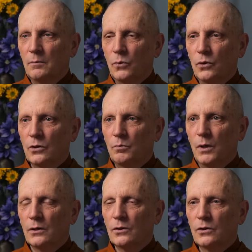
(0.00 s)
Buddhist
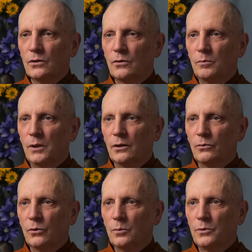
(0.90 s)
monks who had been in
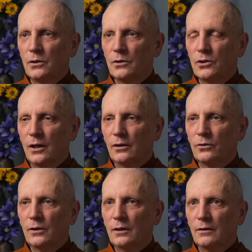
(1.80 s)
the robes since
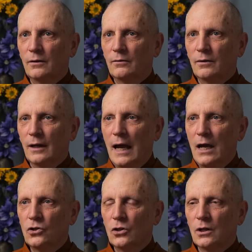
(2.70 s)
childhood in, in
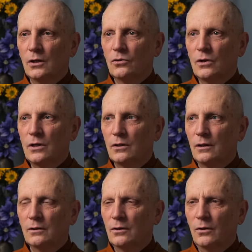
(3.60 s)
Asian countries
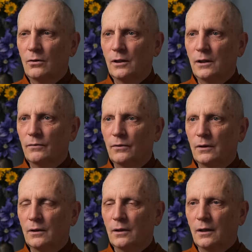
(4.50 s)
in a totally different